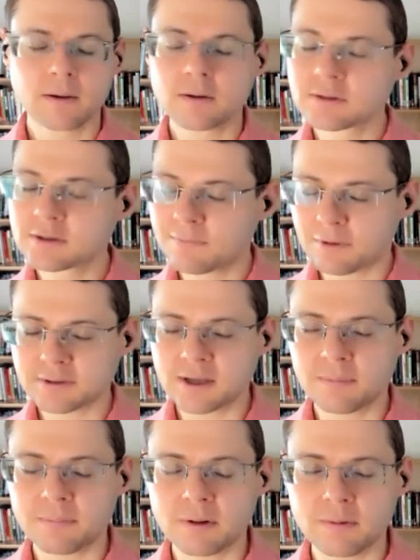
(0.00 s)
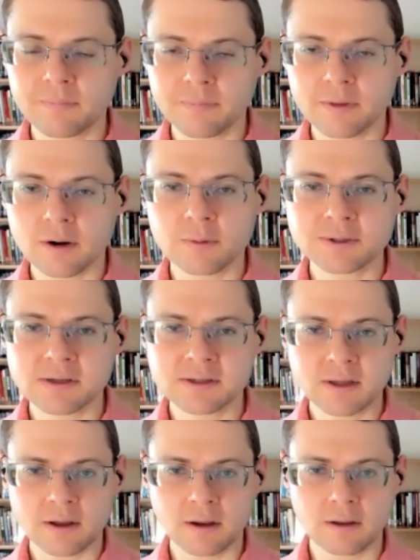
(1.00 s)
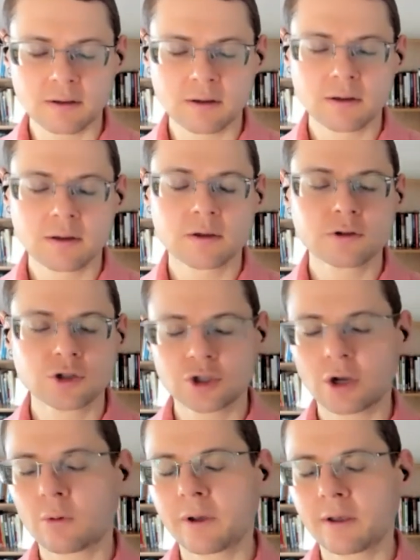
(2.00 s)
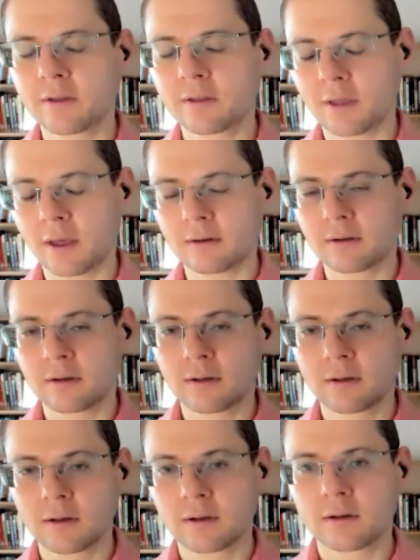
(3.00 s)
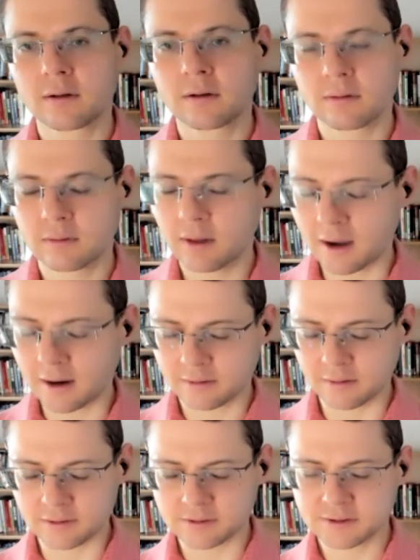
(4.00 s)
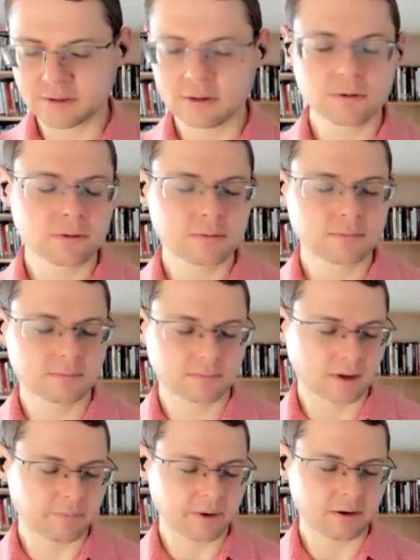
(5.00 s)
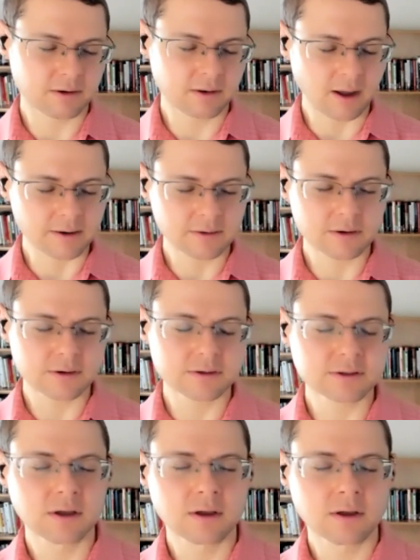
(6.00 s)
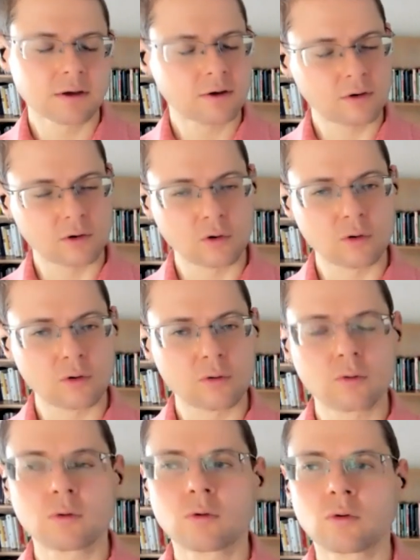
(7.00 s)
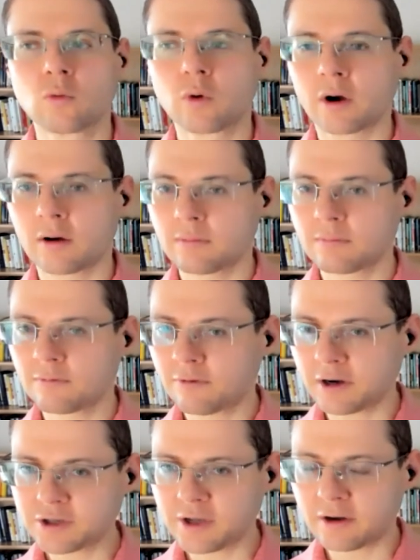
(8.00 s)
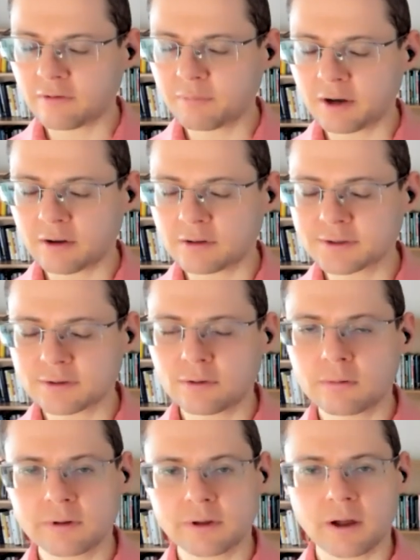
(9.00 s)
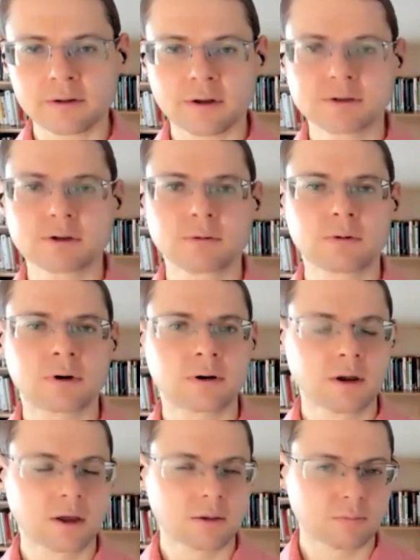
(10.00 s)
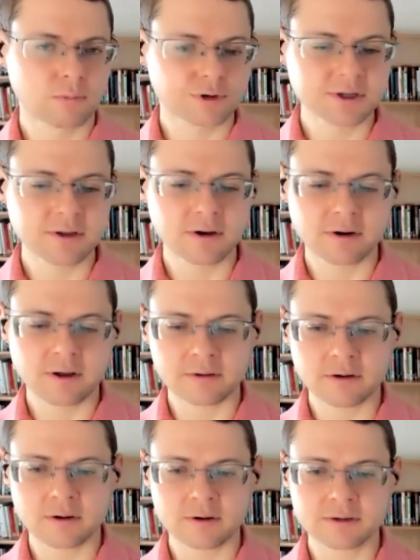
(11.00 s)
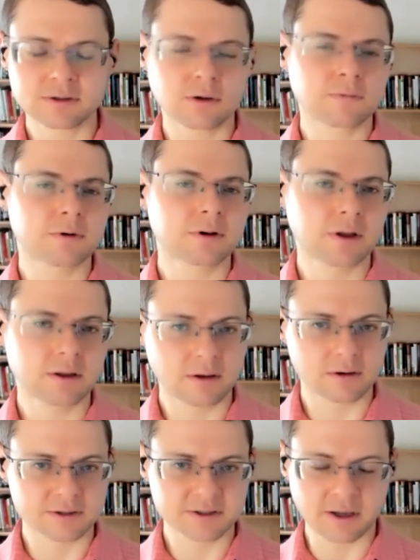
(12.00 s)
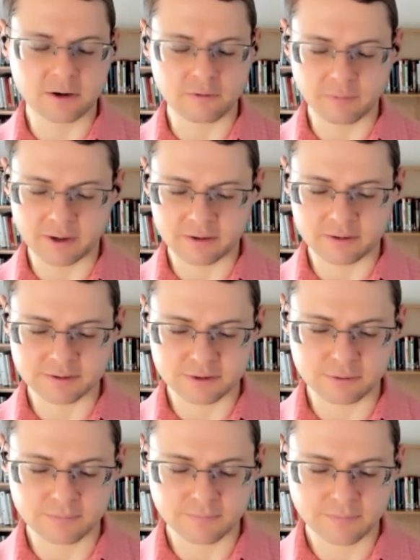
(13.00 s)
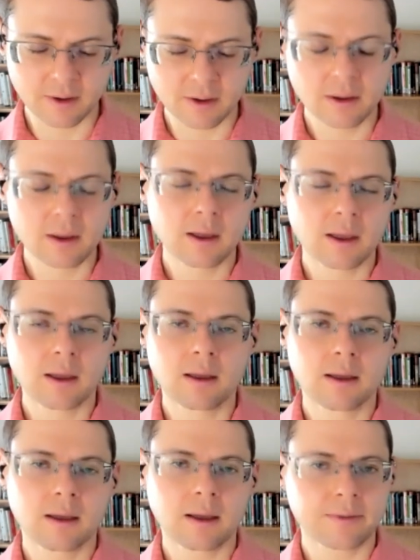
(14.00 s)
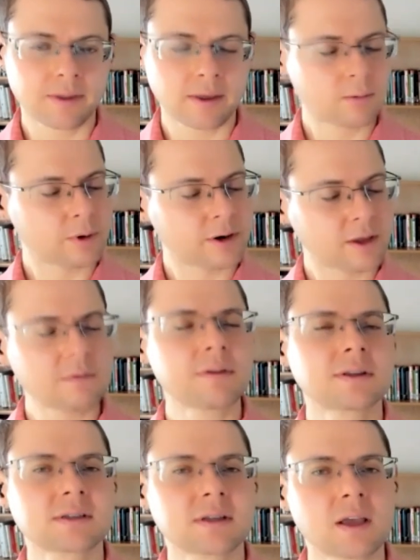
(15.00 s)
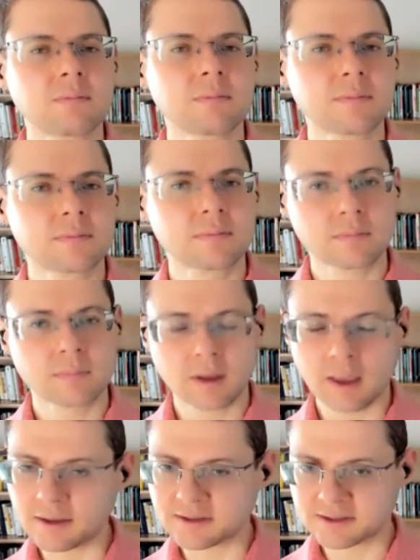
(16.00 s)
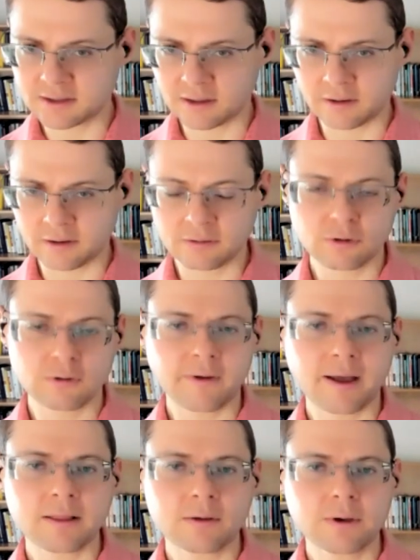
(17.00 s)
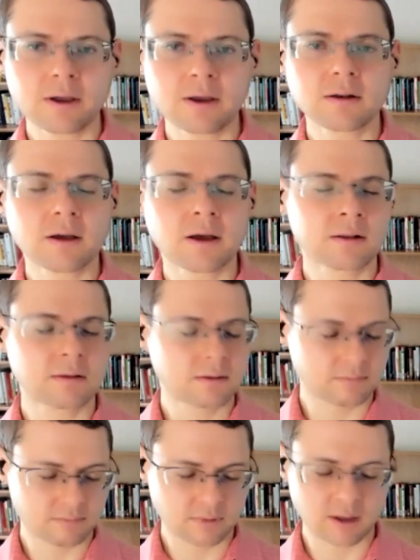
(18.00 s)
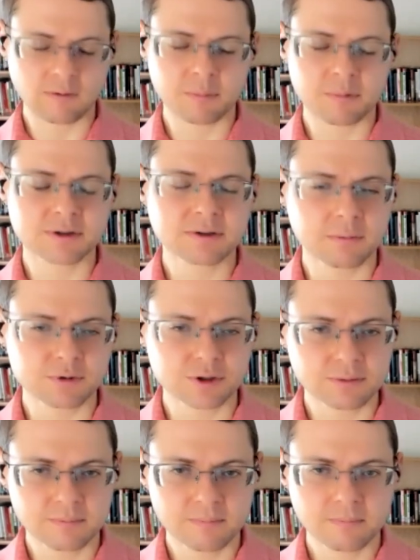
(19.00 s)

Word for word: So, for example, there was a study showing that doctors who, comparing doctors who were fresh out of medical school with doctors who were more senior doctors over 10 years out of medical school. And they were given the same case study to evaluate and give a prescription